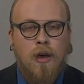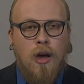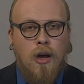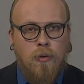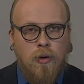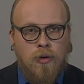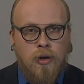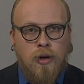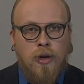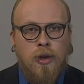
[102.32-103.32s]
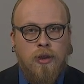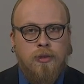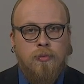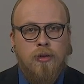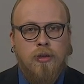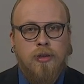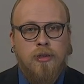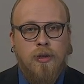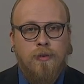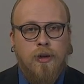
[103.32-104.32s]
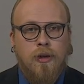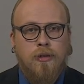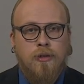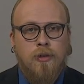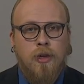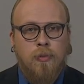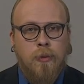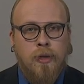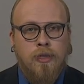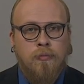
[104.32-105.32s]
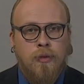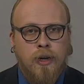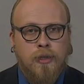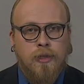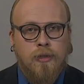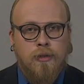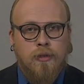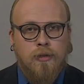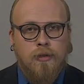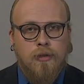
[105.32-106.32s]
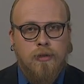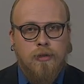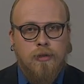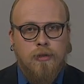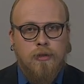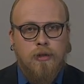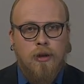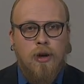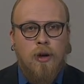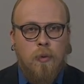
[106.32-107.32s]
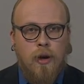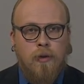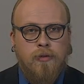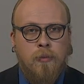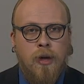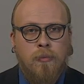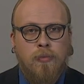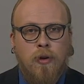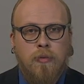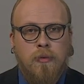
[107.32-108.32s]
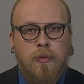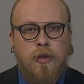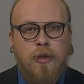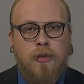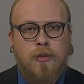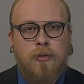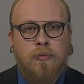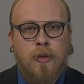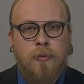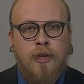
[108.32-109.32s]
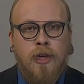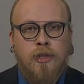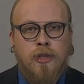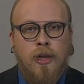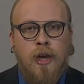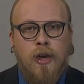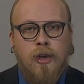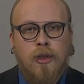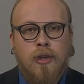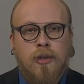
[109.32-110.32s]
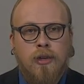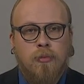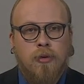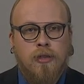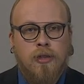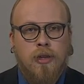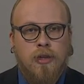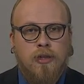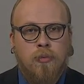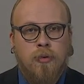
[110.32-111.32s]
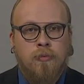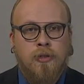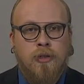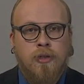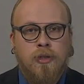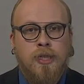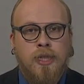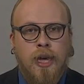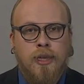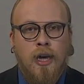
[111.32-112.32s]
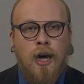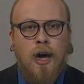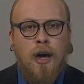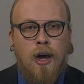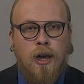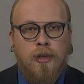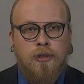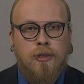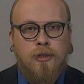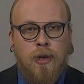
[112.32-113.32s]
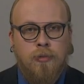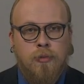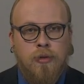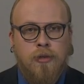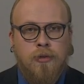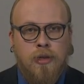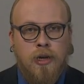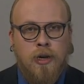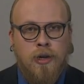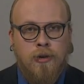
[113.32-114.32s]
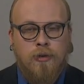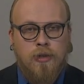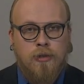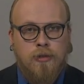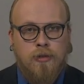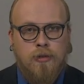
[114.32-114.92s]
However, this model is difficult to implement in practice. One of the main problems in its implementation is that qubits in a superposition state are highly susceptible to decoherence.